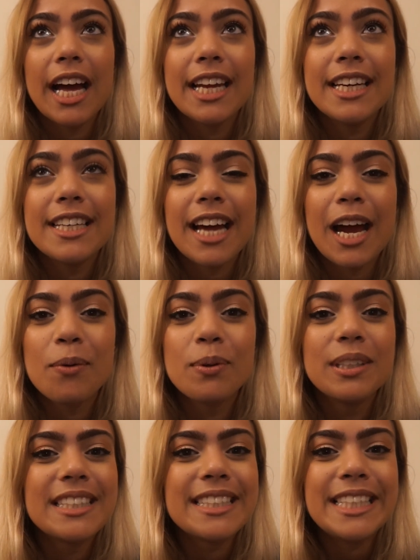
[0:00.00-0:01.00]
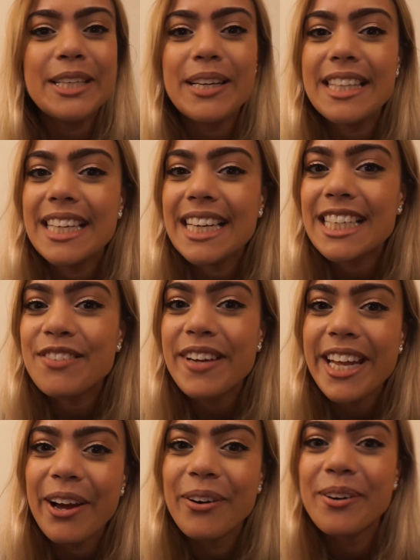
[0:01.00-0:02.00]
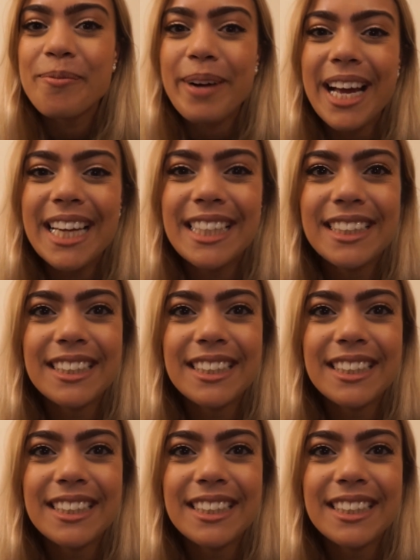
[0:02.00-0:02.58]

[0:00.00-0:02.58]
and I will see you in the next video. Bye!